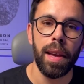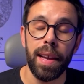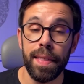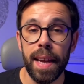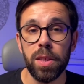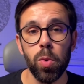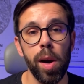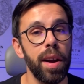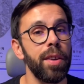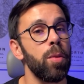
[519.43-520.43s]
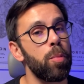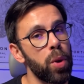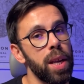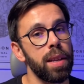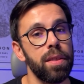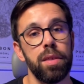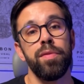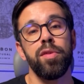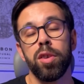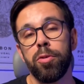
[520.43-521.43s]
And that's where you bring the
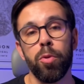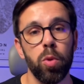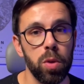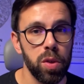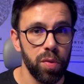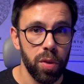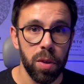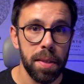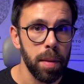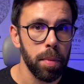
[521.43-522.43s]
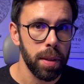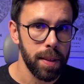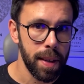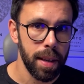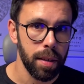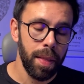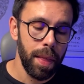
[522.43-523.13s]
4 rules for simple design.